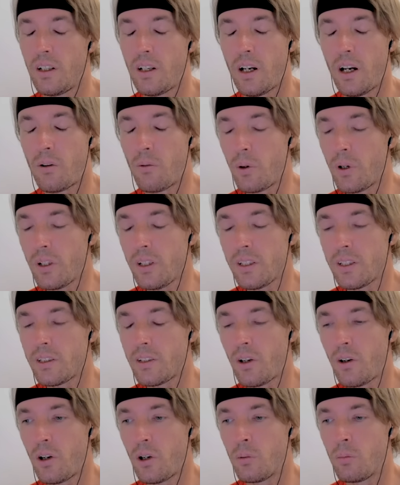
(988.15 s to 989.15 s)
A really
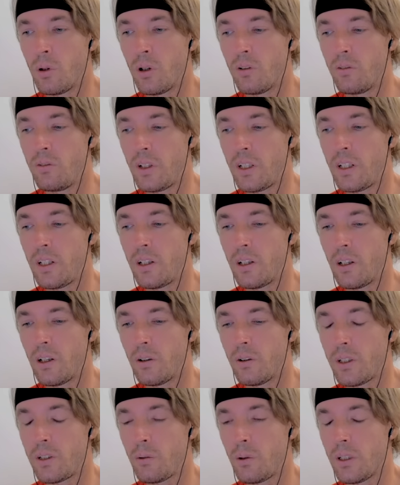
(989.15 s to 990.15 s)
terrible
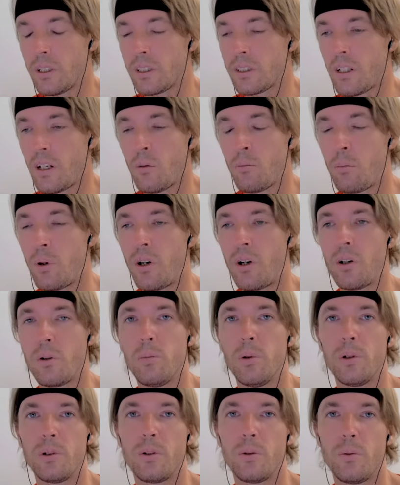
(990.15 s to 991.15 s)
video. It was
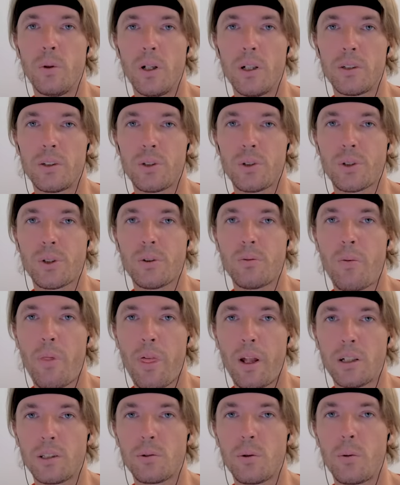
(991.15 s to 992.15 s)
unbearable to watch.
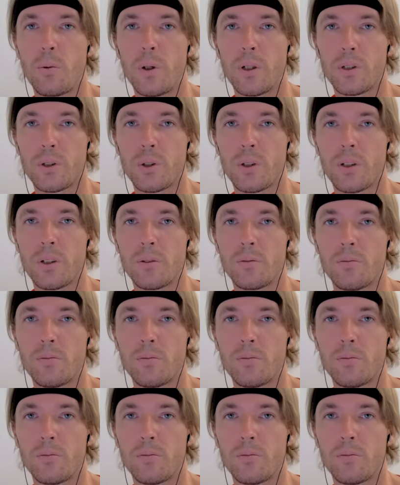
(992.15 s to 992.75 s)
Thanks for watching.